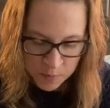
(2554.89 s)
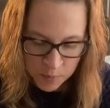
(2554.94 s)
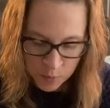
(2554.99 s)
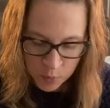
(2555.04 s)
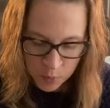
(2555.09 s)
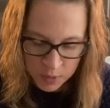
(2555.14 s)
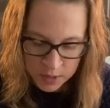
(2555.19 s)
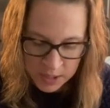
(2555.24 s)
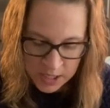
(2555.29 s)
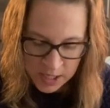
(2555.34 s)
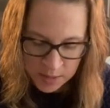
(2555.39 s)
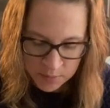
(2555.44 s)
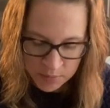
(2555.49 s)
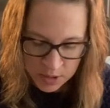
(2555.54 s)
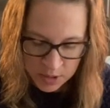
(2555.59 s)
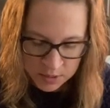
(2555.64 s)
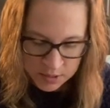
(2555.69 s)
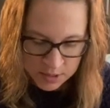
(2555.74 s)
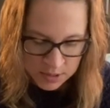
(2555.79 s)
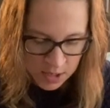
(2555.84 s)
were camped
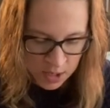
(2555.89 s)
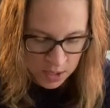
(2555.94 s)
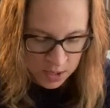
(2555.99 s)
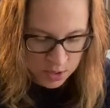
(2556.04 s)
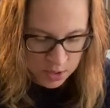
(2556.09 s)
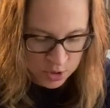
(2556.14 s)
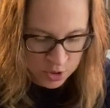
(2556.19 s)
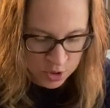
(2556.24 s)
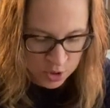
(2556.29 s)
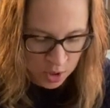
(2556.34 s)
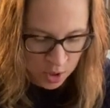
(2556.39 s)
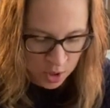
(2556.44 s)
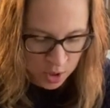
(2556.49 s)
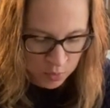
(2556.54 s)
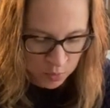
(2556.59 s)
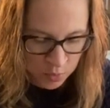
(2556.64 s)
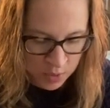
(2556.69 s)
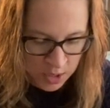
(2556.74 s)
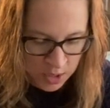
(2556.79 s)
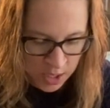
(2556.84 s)
outside his yard
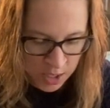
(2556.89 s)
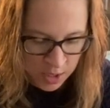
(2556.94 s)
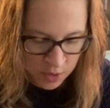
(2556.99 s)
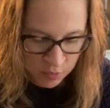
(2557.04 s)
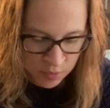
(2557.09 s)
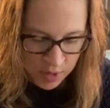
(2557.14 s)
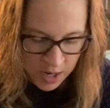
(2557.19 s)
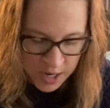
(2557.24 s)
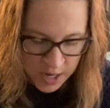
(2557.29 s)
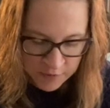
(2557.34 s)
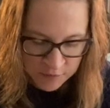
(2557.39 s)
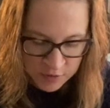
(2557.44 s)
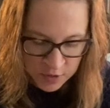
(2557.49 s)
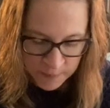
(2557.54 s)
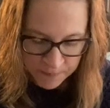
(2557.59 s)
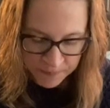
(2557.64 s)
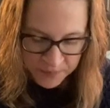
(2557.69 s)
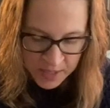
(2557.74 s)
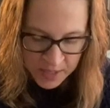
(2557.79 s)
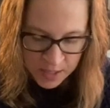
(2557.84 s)
when I arrived,
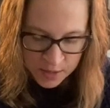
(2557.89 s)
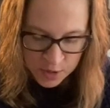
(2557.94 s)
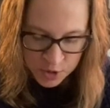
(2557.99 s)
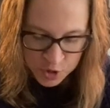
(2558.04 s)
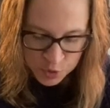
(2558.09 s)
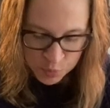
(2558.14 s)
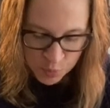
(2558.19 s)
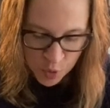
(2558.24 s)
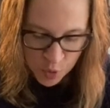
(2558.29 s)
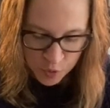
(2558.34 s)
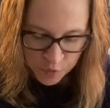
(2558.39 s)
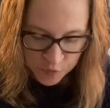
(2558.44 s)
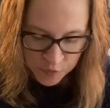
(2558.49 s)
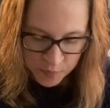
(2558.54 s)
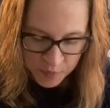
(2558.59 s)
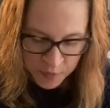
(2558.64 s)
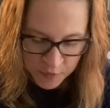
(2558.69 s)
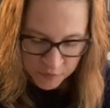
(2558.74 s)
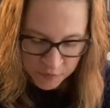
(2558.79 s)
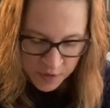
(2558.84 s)
and the smoke from
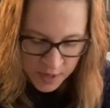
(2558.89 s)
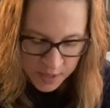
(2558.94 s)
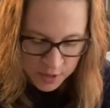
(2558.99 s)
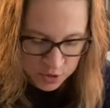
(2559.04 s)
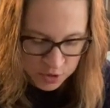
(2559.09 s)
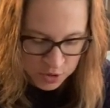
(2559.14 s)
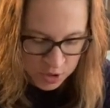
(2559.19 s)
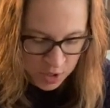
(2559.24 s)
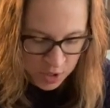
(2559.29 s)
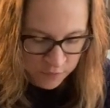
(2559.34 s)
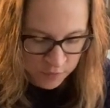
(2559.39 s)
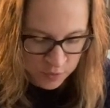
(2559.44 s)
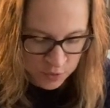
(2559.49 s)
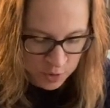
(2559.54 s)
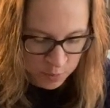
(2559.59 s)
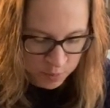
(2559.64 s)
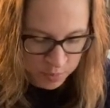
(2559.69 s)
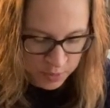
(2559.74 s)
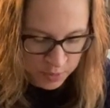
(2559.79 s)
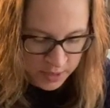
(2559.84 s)
the fires covered the
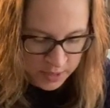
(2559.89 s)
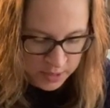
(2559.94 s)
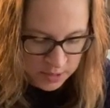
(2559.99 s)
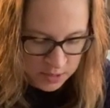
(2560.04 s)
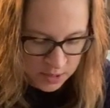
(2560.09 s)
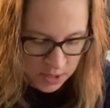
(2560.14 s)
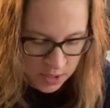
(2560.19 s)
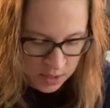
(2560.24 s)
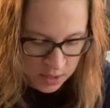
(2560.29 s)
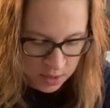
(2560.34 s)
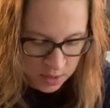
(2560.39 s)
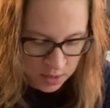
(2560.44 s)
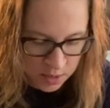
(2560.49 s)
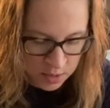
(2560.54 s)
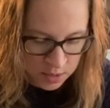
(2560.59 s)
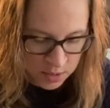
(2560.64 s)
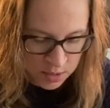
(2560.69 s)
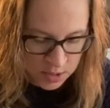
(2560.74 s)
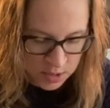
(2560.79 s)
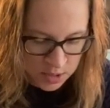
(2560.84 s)
place in
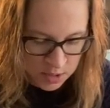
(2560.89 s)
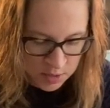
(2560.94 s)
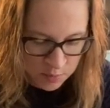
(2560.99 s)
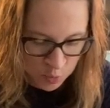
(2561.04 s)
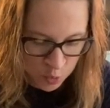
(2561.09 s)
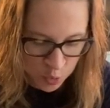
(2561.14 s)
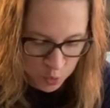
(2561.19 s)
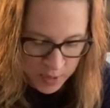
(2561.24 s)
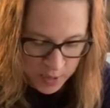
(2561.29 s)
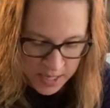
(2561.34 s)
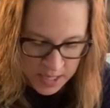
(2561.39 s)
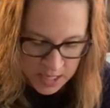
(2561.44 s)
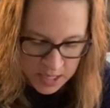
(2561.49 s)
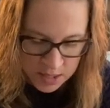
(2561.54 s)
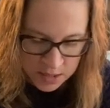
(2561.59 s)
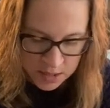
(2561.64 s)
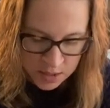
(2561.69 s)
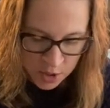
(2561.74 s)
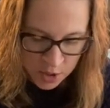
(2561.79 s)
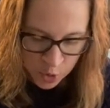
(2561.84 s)
the dismal
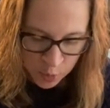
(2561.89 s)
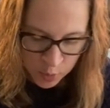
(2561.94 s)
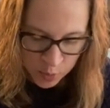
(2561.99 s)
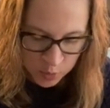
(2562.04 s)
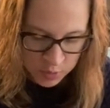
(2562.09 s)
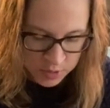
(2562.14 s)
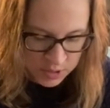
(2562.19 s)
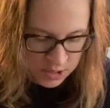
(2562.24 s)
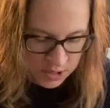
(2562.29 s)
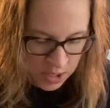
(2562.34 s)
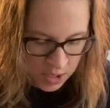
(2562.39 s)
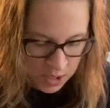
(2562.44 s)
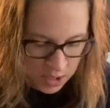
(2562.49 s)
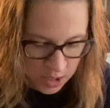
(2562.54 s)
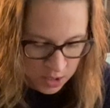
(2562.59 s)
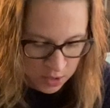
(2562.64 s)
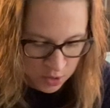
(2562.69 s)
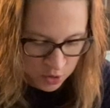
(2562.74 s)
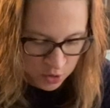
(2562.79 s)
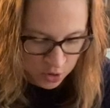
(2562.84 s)
haze. Gilbert was standing
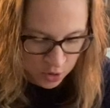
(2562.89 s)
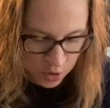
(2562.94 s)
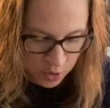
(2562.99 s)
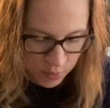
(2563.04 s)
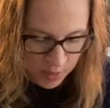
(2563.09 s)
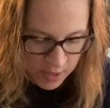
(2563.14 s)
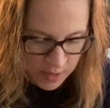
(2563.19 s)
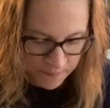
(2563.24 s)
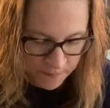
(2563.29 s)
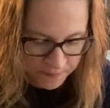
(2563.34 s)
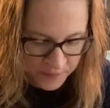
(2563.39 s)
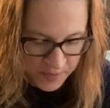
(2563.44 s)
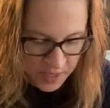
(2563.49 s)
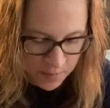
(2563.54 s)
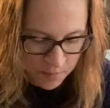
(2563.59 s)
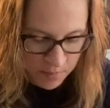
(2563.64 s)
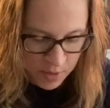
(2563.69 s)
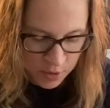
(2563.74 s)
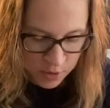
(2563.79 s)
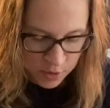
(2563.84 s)
in the doorway.
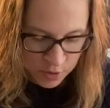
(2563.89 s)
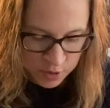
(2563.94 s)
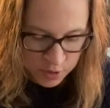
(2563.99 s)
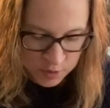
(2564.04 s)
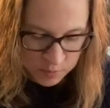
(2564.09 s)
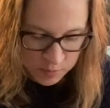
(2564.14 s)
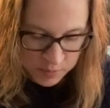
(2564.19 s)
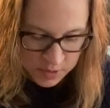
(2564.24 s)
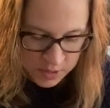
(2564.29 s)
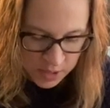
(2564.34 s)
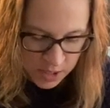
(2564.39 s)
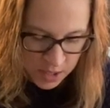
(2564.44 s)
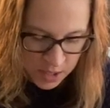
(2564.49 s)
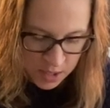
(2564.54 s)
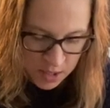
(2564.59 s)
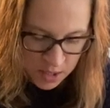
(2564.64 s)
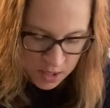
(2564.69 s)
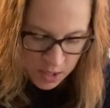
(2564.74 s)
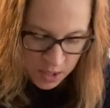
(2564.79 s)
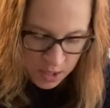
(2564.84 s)
"Merry Christmas,
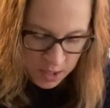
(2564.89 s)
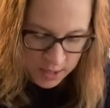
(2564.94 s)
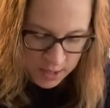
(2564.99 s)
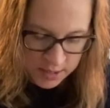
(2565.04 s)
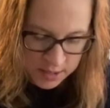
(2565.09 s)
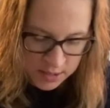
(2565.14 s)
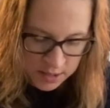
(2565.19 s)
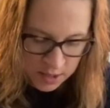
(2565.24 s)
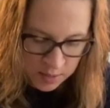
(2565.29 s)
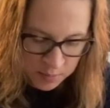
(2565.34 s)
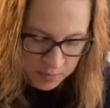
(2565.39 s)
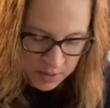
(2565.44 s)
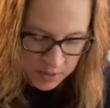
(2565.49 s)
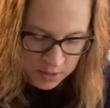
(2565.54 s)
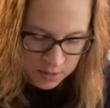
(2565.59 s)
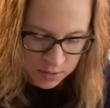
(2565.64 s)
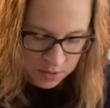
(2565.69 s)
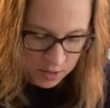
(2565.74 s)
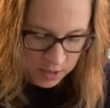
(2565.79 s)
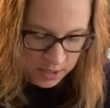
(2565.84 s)
eh?" I said,
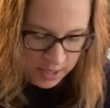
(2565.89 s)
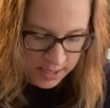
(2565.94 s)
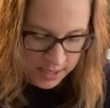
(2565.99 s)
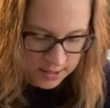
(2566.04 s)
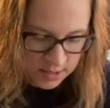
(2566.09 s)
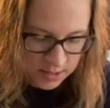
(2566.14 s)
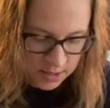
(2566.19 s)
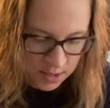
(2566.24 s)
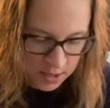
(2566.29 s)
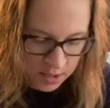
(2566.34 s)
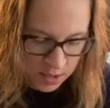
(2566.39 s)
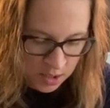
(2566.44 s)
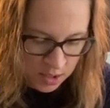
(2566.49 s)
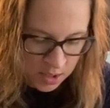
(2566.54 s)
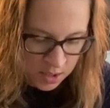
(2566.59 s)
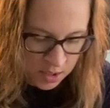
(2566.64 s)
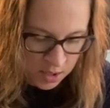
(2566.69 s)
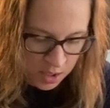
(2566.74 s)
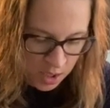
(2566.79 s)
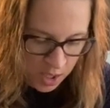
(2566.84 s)
being sarcastic.
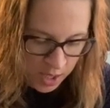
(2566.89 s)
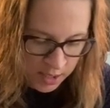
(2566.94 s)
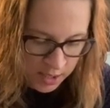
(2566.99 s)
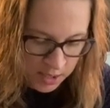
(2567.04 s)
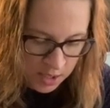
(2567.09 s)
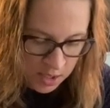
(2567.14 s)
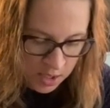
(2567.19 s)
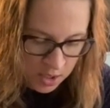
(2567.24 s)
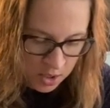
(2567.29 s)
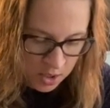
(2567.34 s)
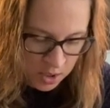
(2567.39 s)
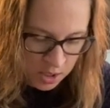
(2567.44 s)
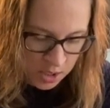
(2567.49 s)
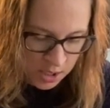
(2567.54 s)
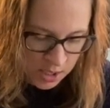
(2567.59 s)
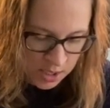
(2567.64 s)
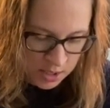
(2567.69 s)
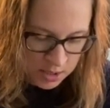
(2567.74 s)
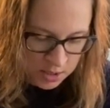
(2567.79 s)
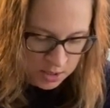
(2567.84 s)
"Not here,"
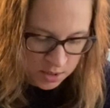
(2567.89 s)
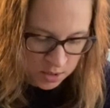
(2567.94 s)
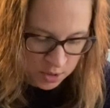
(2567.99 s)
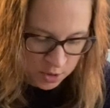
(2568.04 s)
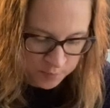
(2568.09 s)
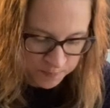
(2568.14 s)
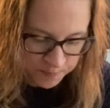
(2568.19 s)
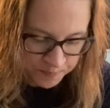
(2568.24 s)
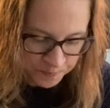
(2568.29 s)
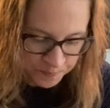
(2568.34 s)
he answered.